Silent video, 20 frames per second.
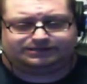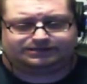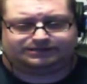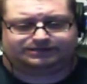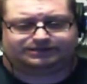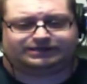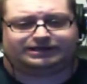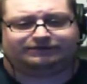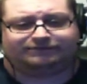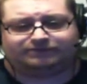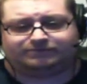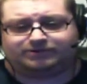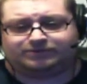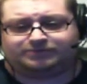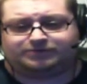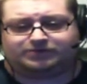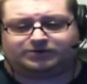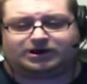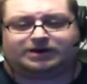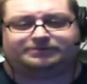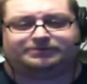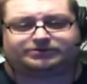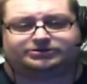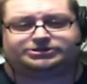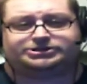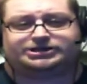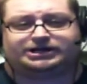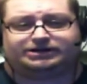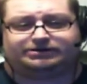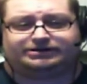give him a proper
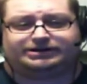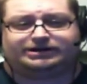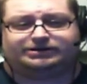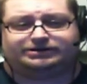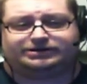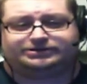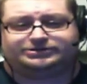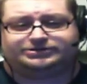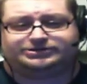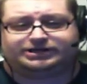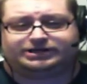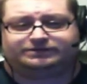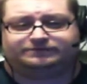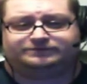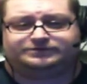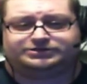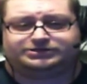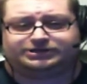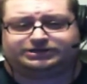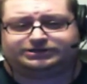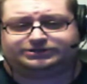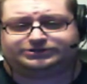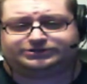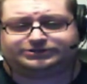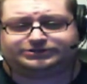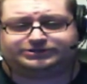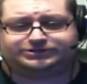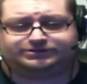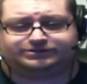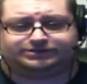shout out instead of
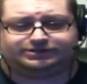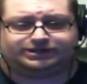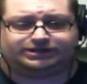just,